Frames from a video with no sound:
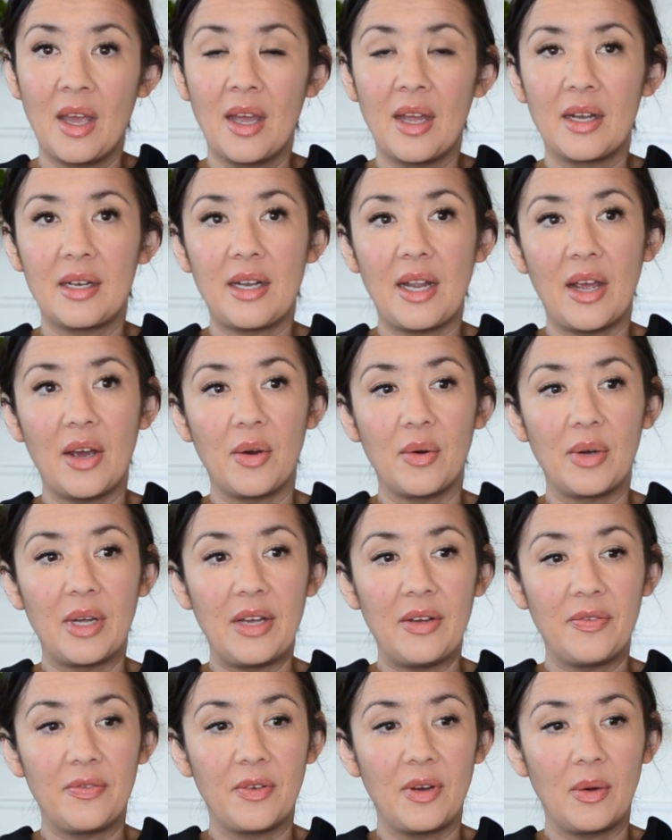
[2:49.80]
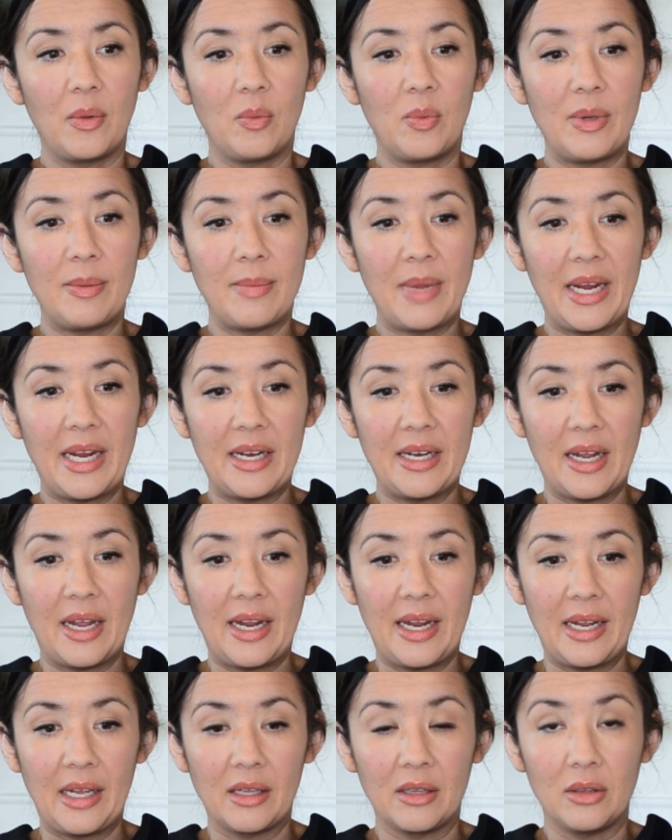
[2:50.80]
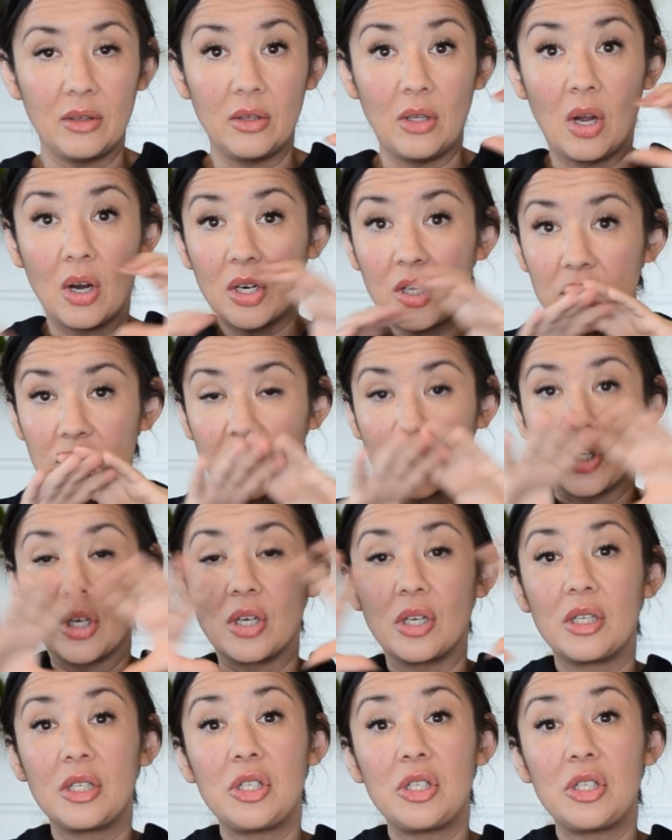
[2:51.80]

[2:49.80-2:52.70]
Now, if we made a larger